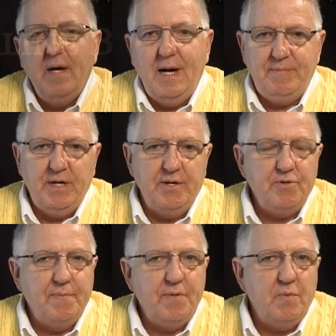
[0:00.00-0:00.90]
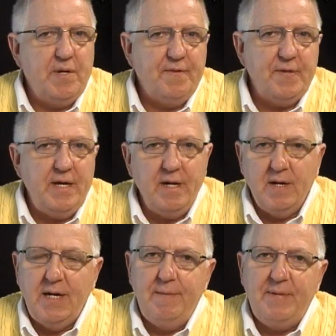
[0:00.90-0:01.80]
I'm Terry Trippler with
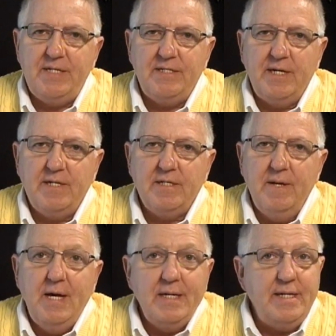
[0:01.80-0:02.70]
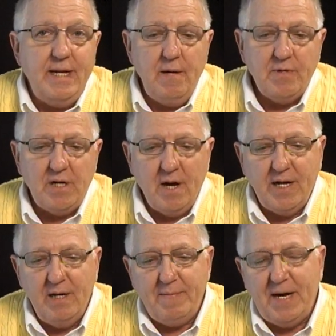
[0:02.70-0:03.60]
Airline Basics. Today we're
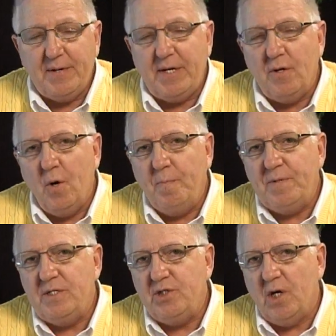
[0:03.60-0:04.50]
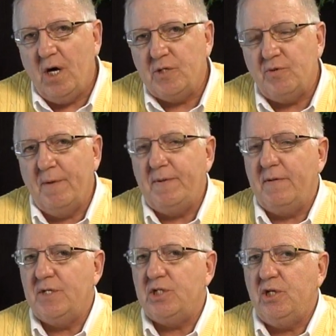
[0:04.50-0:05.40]
talking about an open jaw trip. Now
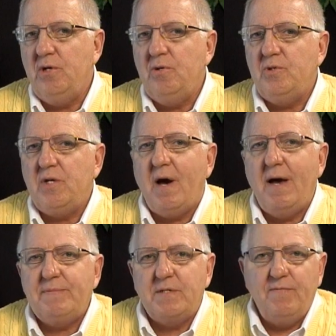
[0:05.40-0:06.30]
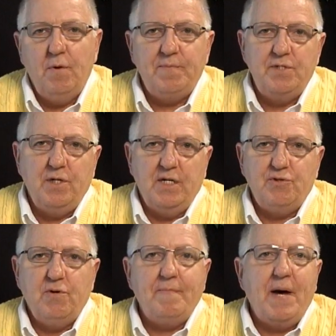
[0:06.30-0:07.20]
there's two types of open jaw
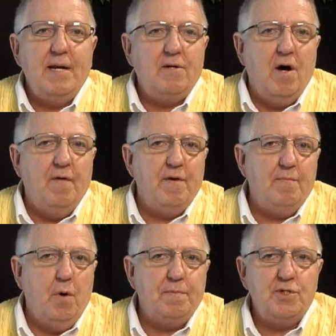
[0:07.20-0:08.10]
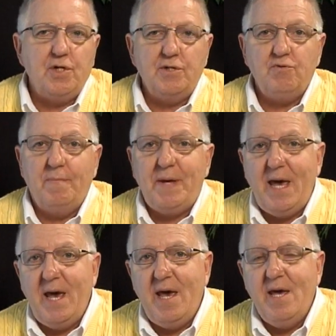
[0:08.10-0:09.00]
trip. I'd call them open jaw trip
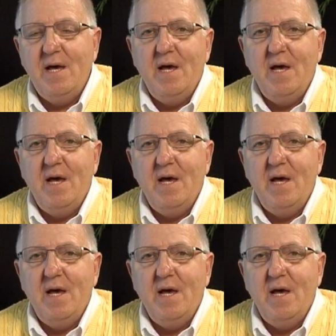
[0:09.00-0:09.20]
A